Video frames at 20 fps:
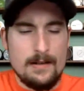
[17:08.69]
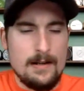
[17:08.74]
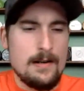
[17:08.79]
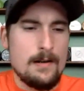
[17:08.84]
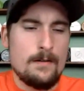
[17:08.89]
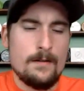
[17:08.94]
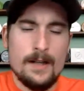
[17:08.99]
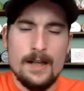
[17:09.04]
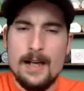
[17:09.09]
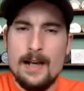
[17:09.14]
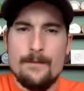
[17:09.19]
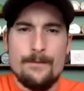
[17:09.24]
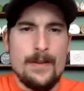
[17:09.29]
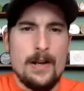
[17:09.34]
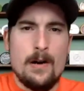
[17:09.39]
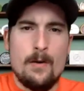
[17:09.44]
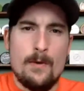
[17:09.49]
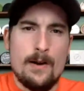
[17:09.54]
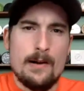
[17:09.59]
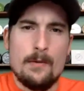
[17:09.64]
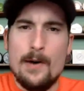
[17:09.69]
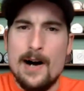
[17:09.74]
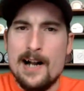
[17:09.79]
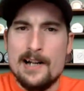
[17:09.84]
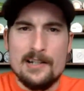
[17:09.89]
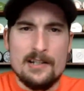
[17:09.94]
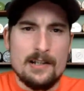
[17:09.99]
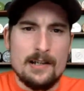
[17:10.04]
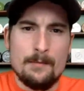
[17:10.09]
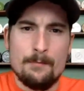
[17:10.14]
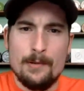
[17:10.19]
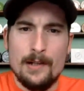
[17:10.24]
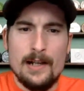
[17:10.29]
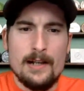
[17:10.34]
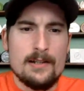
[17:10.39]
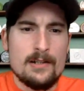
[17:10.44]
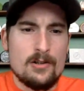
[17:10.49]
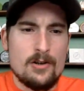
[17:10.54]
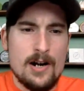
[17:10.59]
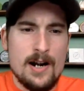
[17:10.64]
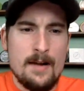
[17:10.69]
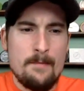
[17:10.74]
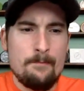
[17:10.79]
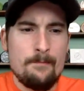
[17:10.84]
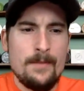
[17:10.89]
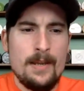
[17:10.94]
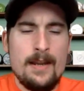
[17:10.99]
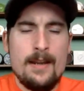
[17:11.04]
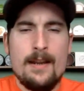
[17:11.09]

if they don't want to watch the complete stream.